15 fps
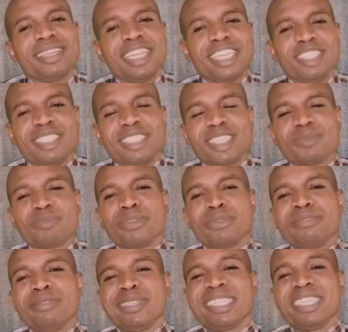in
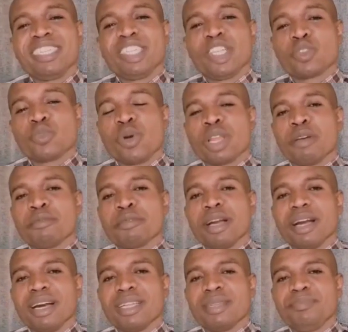distributing this word of
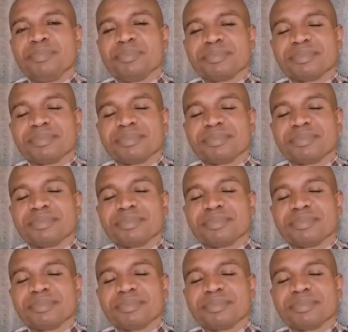God.